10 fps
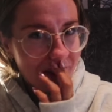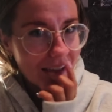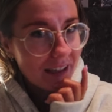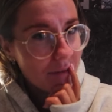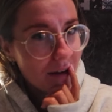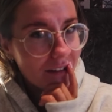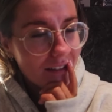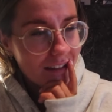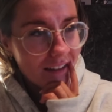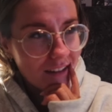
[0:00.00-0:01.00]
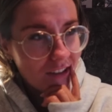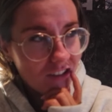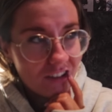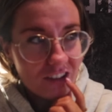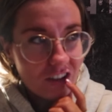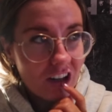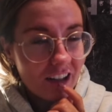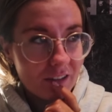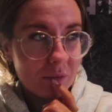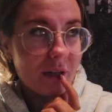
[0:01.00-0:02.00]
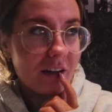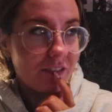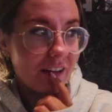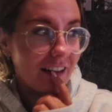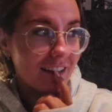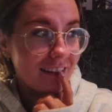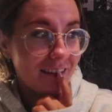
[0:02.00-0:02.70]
you think about using your card in Belfast,